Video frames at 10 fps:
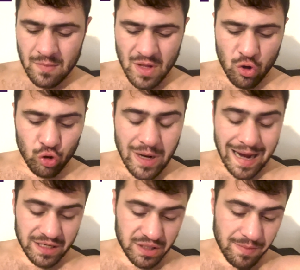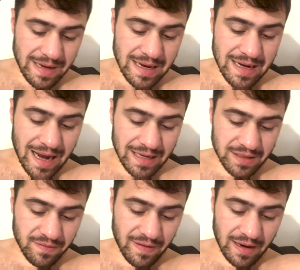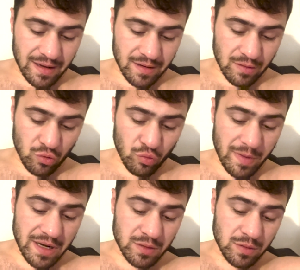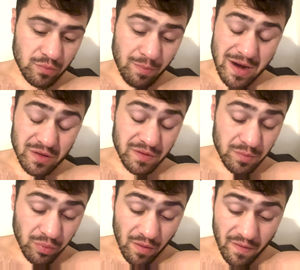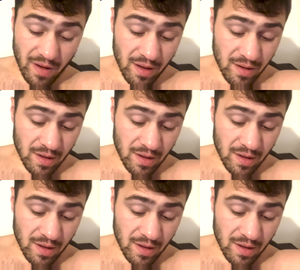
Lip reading: Couldn't ask to meet a nicer fella. I'm good mates with his brother,